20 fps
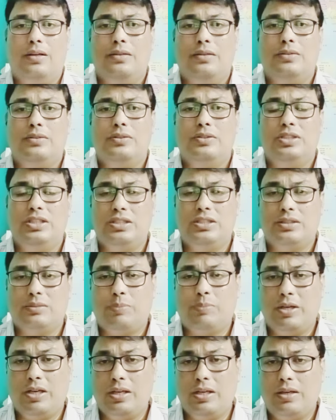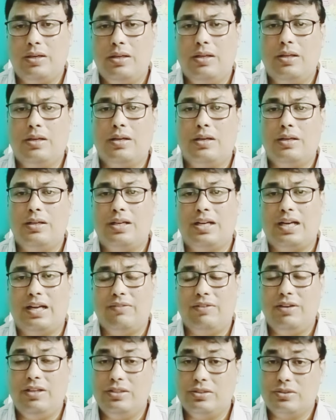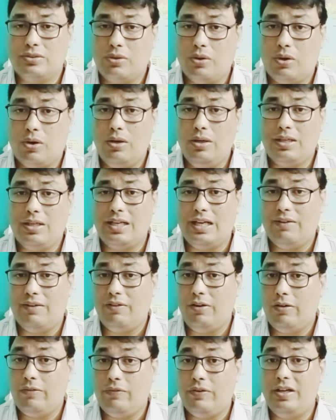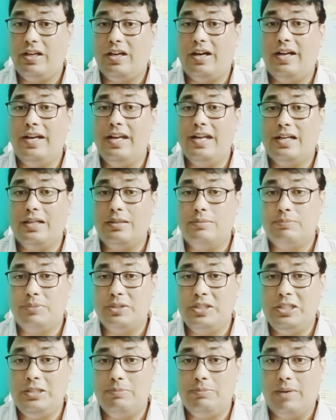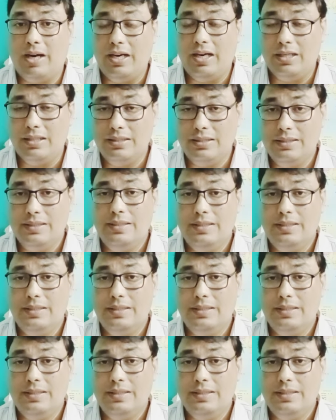This particular travel is called travel of an unaccompanied minor.